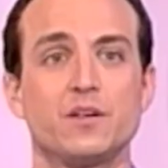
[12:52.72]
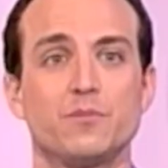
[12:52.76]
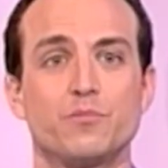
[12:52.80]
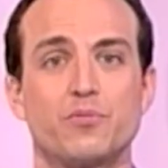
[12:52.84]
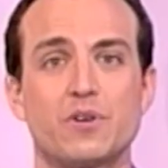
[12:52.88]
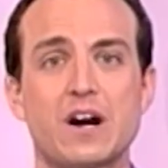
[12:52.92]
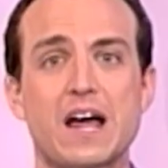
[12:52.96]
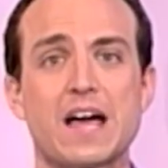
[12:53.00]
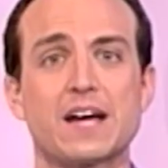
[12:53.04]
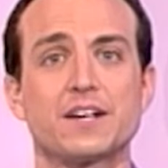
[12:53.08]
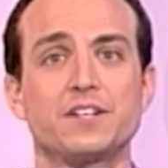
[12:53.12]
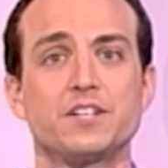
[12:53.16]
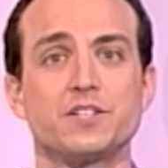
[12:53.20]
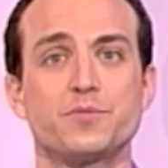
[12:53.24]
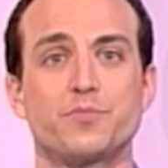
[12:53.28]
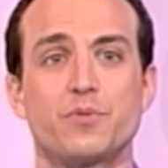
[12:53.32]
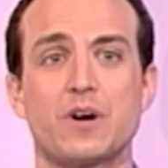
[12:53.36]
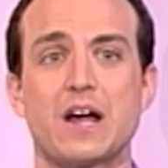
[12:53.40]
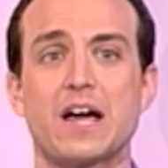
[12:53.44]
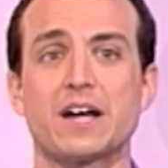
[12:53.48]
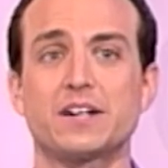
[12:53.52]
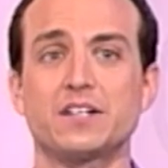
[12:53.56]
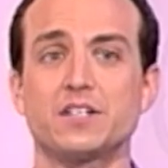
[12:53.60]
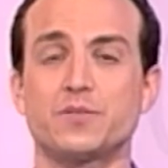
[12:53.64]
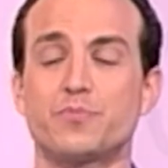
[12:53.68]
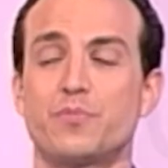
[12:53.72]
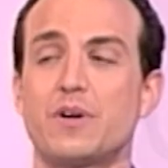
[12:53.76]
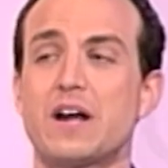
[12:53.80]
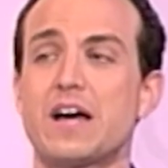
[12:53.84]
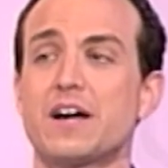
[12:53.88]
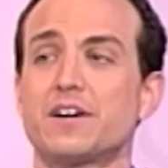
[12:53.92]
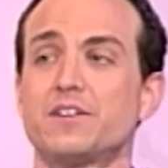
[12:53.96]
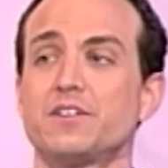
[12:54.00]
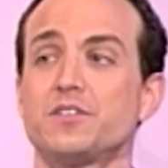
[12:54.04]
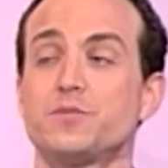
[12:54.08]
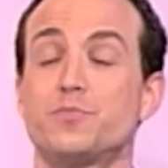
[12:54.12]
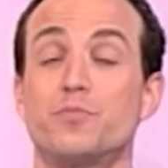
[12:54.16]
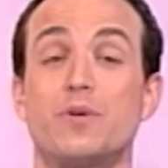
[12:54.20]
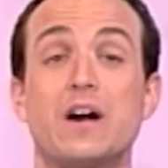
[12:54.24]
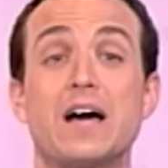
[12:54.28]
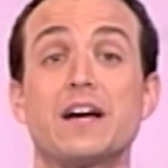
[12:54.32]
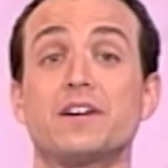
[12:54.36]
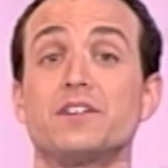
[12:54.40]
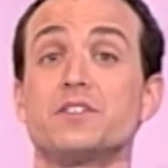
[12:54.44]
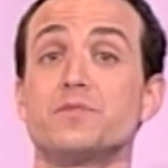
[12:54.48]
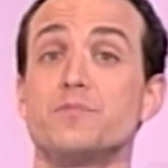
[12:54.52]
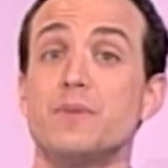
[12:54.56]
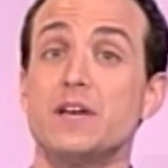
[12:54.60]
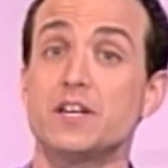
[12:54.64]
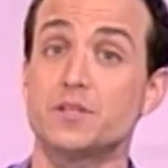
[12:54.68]
and practice.
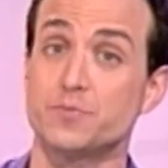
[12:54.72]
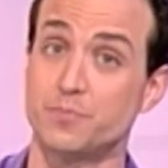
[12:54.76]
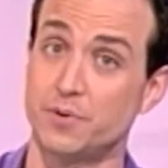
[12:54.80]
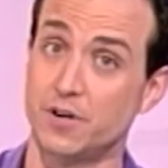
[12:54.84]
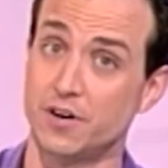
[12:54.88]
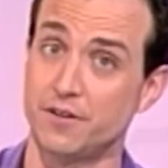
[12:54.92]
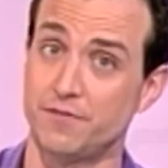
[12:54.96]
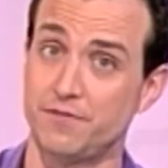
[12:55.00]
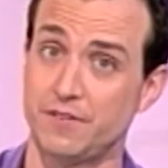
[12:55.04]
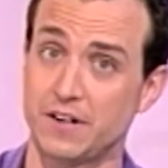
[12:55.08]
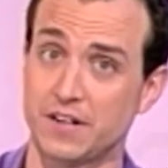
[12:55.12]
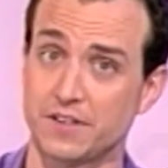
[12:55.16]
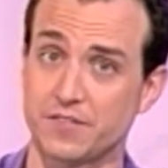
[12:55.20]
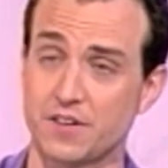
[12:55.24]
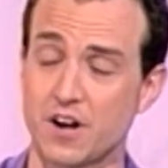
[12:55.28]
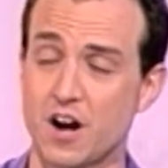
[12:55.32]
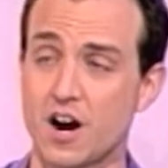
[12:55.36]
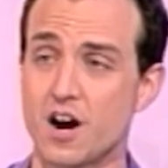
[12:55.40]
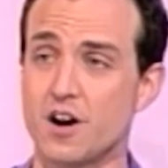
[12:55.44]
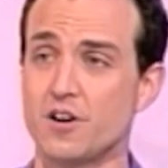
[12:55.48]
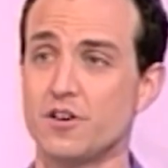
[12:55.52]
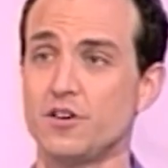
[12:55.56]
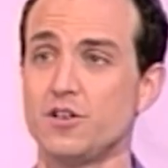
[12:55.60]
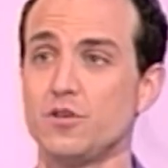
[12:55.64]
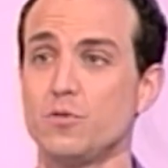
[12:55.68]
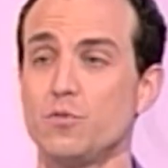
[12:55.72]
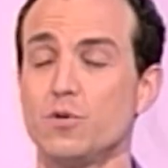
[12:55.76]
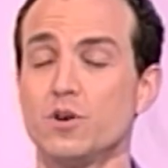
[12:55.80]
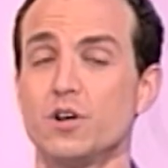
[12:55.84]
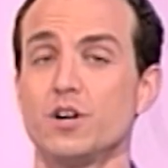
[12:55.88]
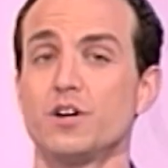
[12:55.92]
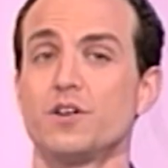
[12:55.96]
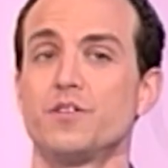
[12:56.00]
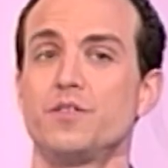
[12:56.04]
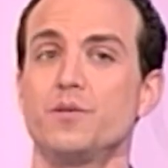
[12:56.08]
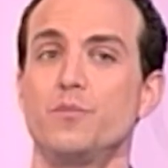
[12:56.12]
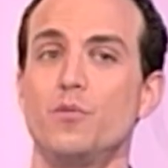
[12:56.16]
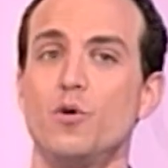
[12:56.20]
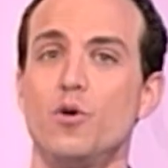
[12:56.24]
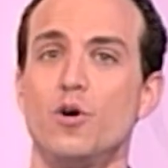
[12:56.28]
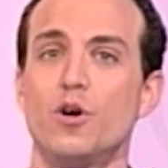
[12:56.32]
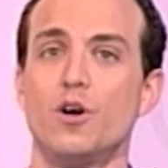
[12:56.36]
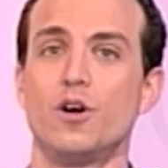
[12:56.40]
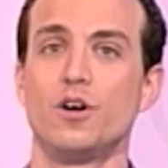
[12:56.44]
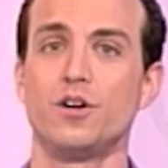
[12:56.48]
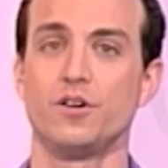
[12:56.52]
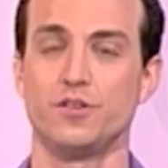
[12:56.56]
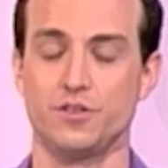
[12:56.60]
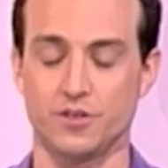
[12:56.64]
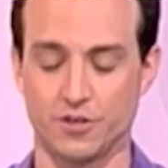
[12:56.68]
Practice makes perfect. The harder you work, the
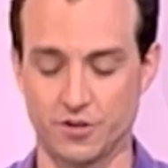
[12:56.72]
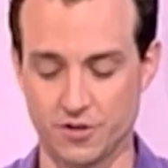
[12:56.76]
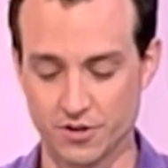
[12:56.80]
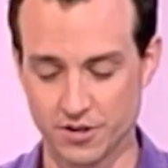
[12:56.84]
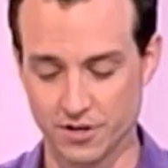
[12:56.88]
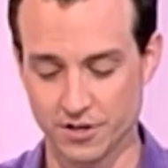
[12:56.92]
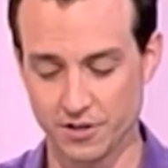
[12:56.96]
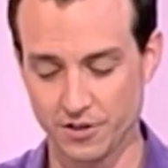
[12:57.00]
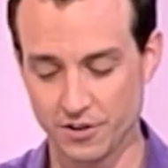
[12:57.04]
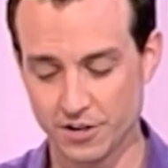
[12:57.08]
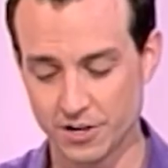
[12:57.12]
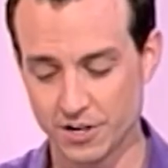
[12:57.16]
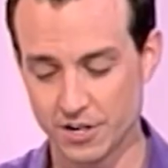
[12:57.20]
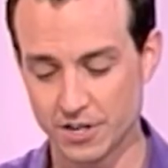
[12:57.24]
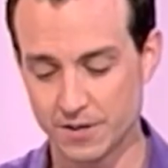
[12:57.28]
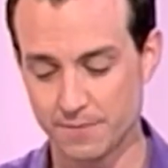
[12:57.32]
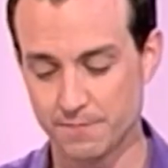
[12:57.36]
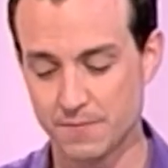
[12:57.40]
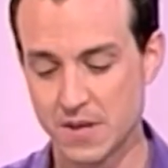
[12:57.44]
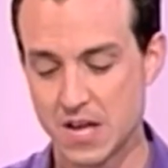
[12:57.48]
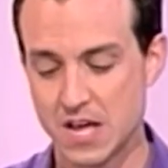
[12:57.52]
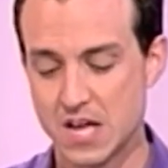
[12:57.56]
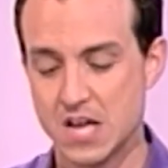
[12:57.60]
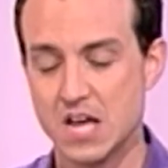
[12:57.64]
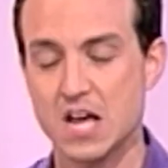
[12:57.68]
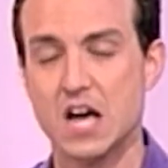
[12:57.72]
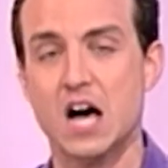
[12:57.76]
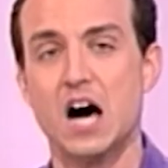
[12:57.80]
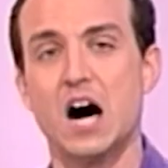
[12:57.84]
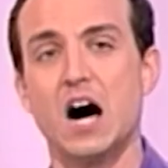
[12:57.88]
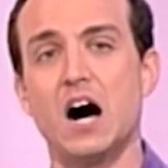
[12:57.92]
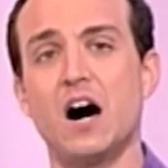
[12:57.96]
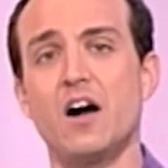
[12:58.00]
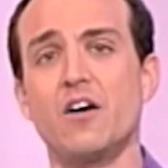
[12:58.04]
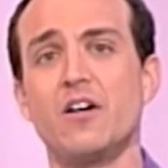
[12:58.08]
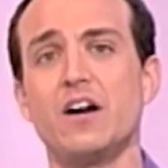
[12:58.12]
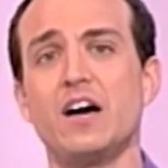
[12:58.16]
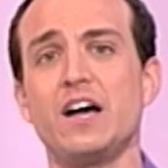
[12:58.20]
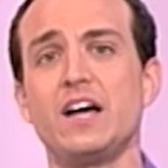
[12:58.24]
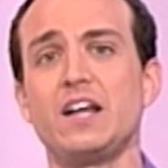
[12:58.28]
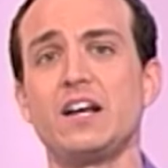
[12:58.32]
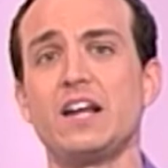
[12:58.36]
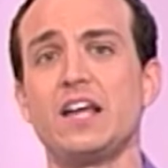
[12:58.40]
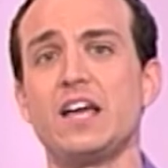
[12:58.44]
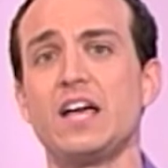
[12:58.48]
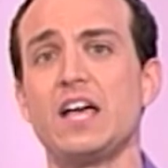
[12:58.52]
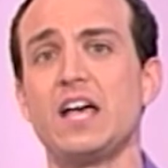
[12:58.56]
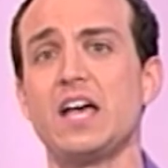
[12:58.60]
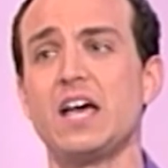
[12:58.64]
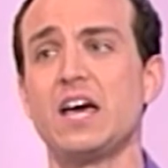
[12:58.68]
more you're gonna learn. All right,
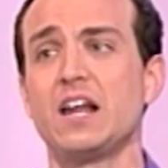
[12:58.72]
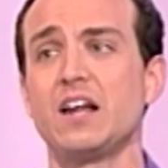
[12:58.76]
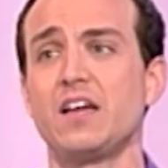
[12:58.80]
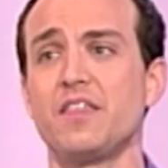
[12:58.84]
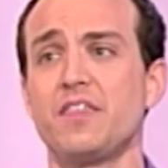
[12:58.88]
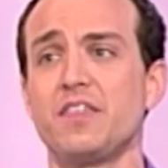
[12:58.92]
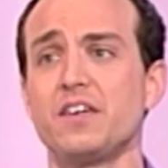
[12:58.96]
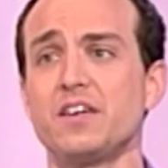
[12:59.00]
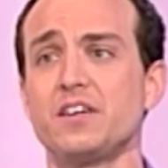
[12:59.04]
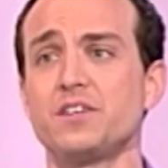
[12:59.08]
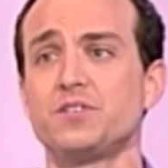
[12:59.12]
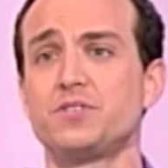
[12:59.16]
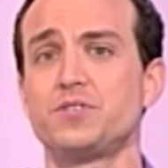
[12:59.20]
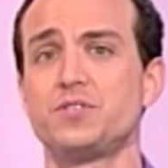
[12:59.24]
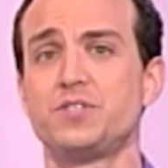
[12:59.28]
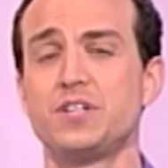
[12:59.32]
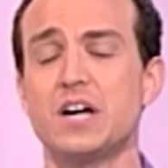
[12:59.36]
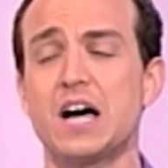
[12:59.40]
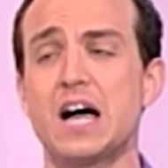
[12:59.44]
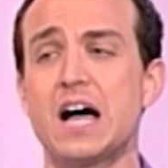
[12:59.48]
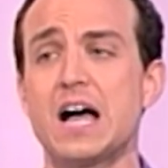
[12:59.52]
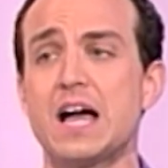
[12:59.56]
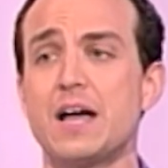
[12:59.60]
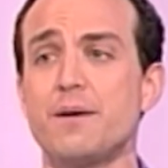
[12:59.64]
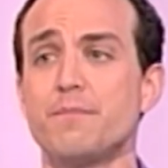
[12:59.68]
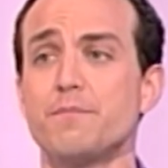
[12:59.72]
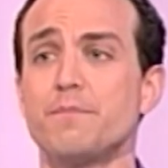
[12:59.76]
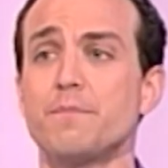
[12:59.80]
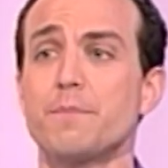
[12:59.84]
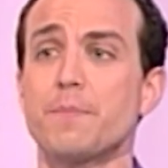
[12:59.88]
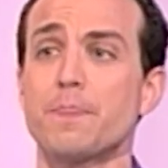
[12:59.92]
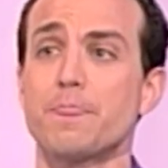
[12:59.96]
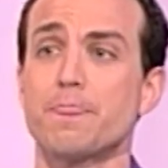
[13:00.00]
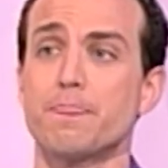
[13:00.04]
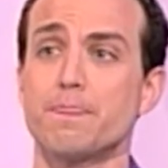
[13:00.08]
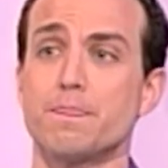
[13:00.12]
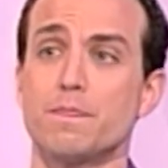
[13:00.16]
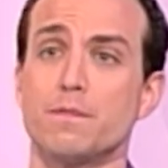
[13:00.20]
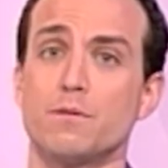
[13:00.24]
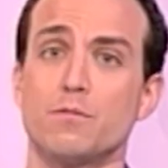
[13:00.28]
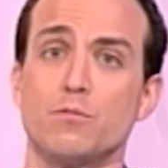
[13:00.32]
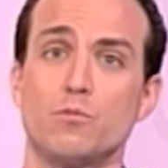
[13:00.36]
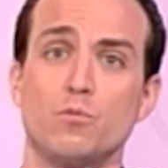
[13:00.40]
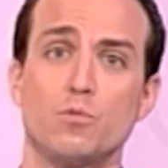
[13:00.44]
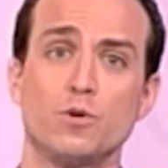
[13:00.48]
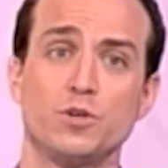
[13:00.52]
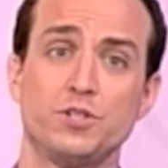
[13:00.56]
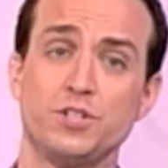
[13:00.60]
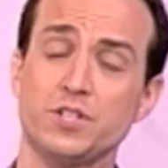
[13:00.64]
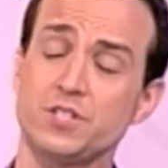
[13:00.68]
and I think it's time.
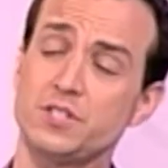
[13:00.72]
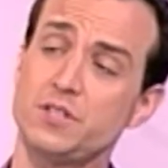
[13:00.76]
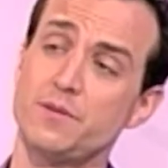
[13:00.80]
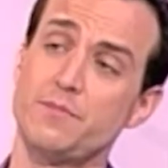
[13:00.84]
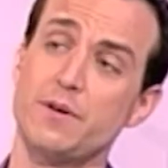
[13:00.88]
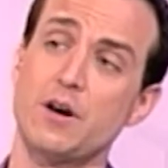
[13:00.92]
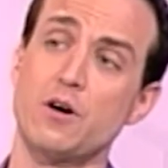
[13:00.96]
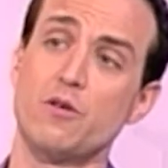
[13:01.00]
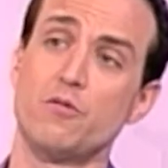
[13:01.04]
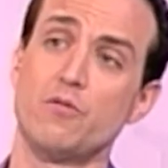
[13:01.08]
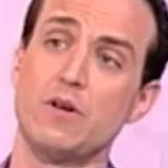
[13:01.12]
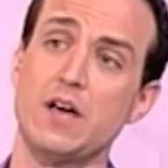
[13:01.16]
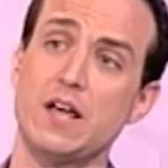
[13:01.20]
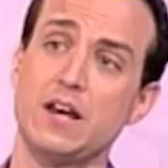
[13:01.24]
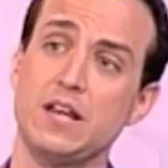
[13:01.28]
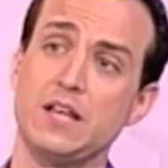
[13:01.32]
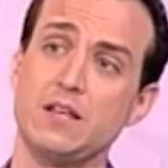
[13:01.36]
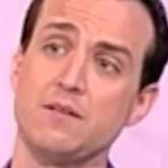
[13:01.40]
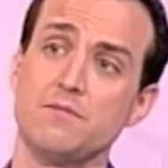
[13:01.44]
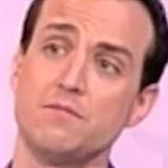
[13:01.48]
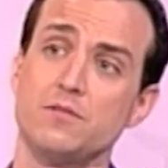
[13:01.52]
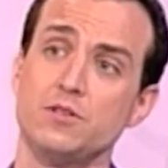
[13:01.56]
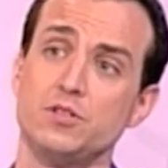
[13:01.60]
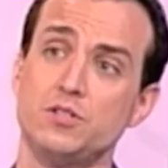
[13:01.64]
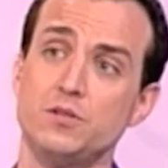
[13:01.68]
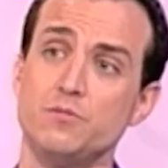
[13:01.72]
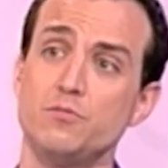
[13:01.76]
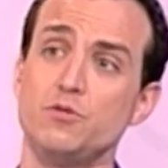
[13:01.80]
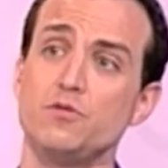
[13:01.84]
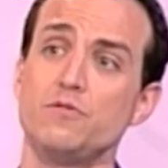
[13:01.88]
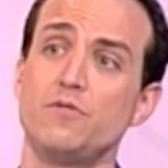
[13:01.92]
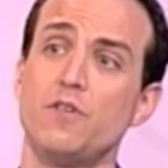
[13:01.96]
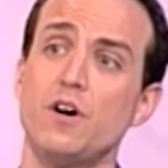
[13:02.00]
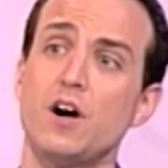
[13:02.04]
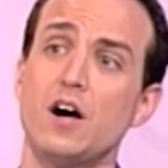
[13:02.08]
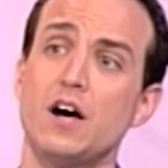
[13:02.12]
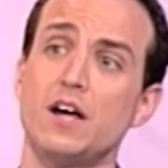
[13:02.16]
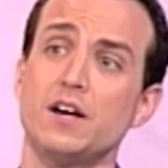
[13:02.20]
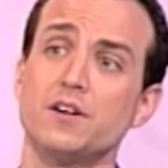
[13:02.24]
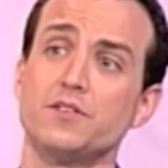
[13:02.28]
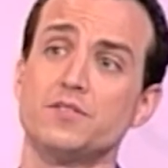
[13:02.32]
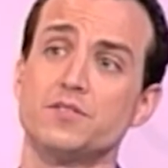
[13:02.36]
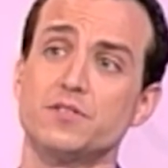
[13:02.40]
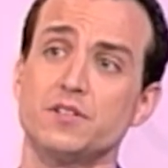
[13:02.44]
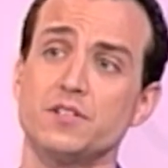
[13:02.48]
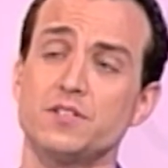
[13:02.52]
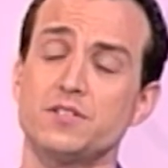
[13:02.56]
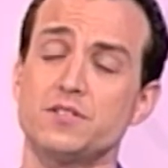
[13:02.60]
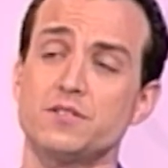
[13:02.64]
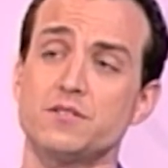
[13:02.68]
We're just about ready to move on, so
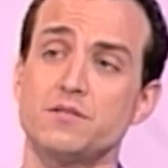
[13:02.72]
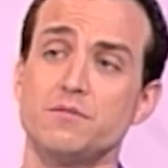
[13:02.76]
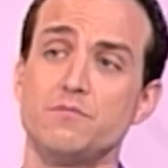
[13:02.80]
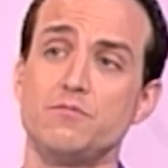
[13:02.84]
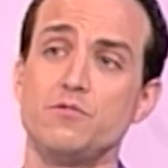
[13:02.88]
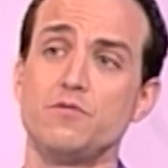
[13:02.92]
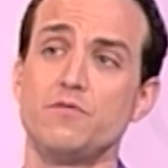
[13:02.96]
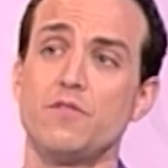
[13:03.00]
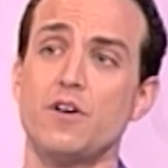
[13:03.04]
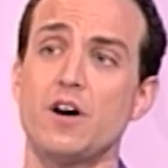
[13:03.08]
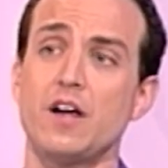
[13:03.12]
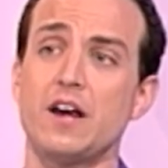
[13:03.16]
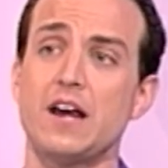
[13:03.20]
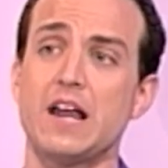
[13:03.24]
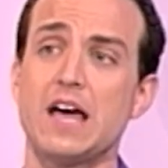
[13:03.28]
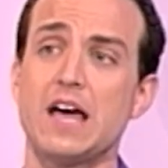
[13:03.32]
let's move on